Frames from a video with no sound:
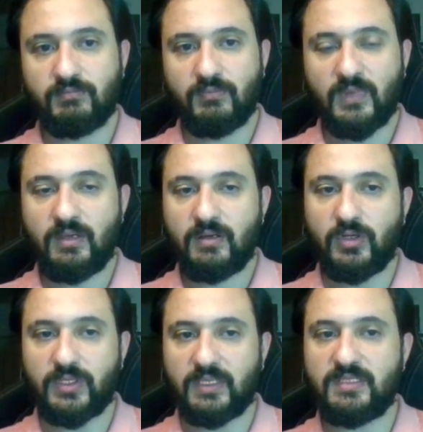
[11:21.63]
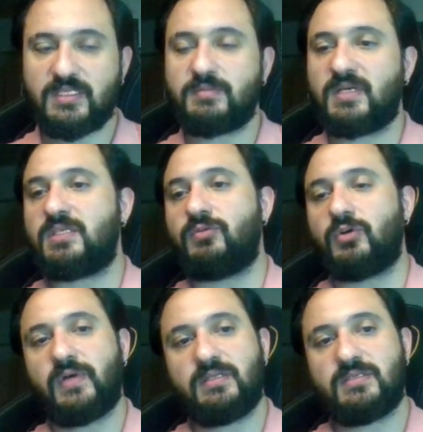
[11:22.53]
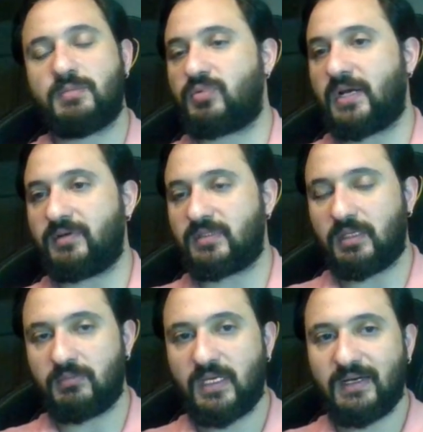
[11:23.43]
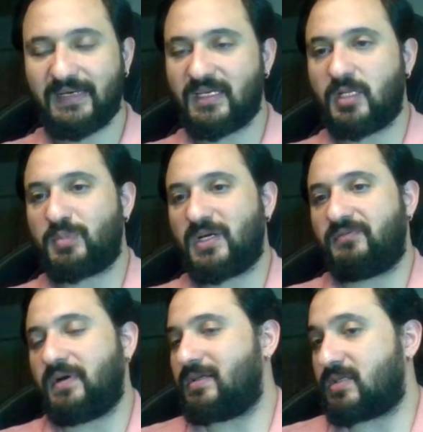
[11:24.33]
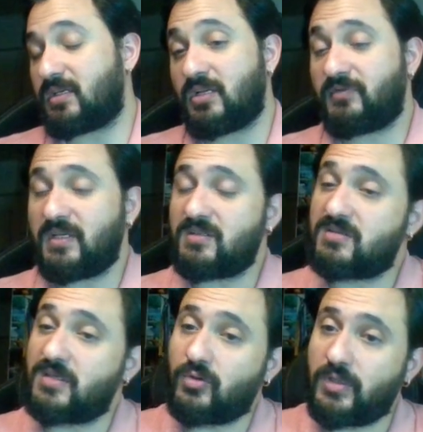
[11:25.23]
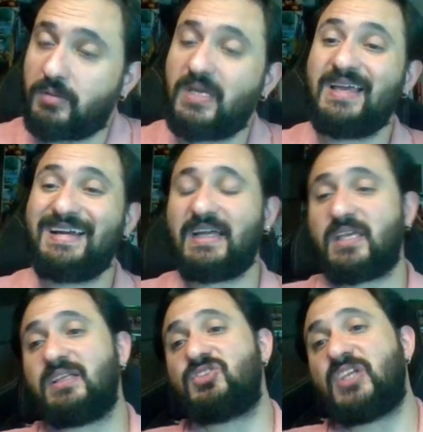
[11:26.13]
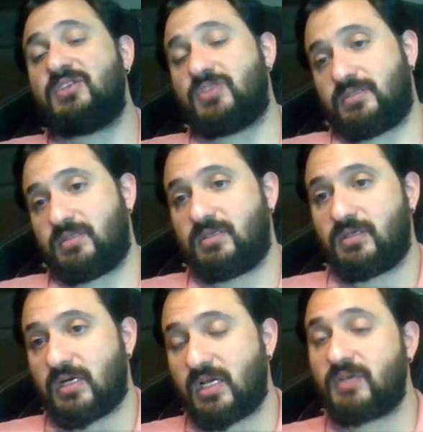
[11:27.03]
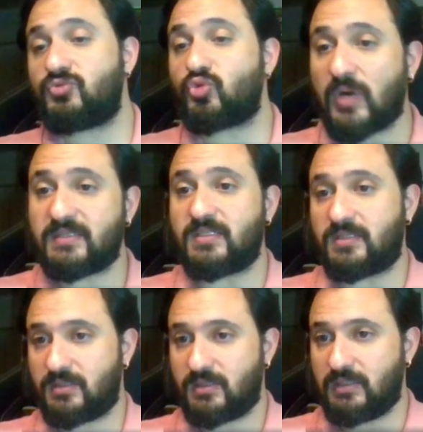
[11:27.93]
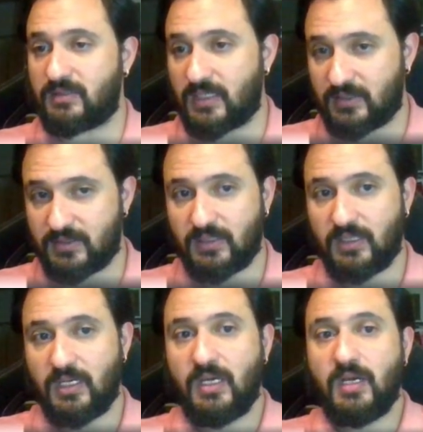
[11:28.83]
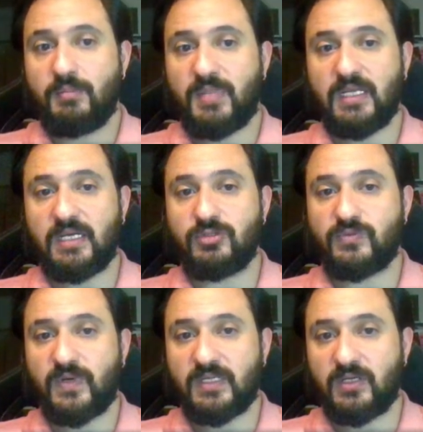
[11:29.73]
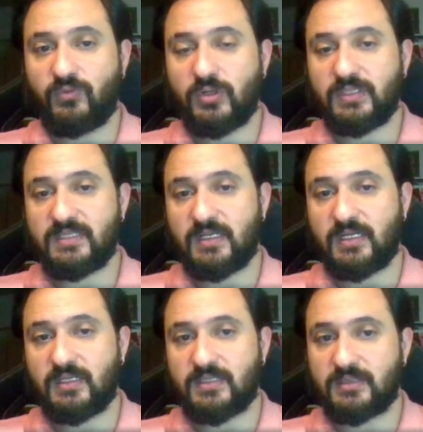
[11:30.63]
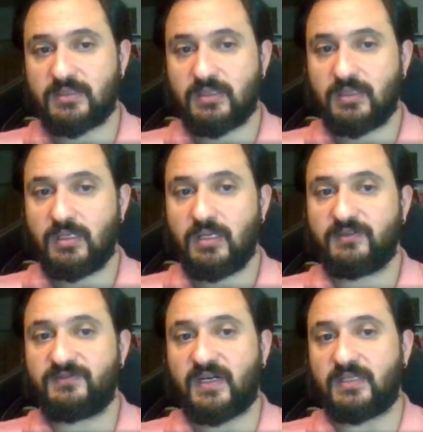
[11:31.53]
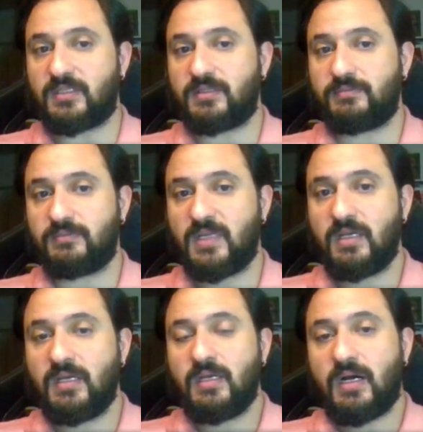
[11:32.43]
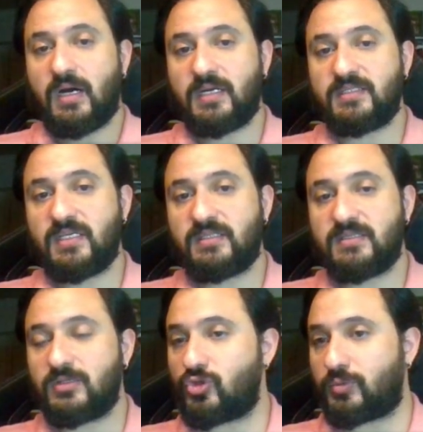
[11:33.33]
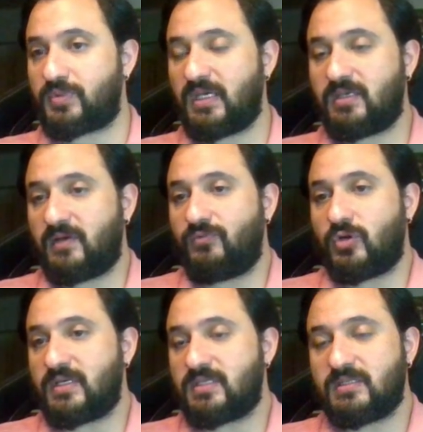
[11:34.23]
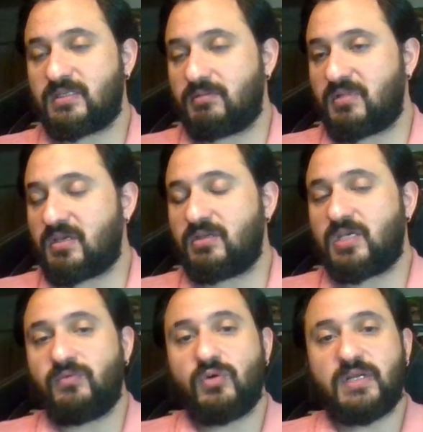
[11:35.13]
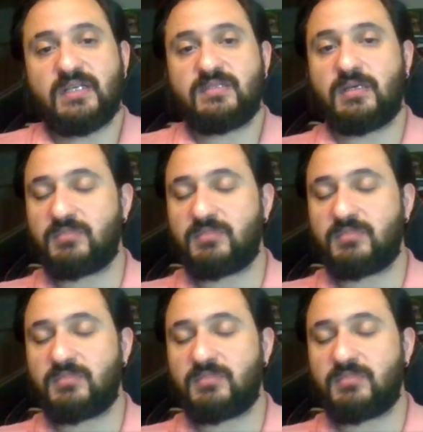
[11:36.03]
Okay, this is my keyword. Why this is a private name? I cannot paraphrase. I cannot find a synonym. I cannot change it. I have to write it in the text. Palladio's father worked as an architect. Father. Architect is a job. He can work as he can work as something.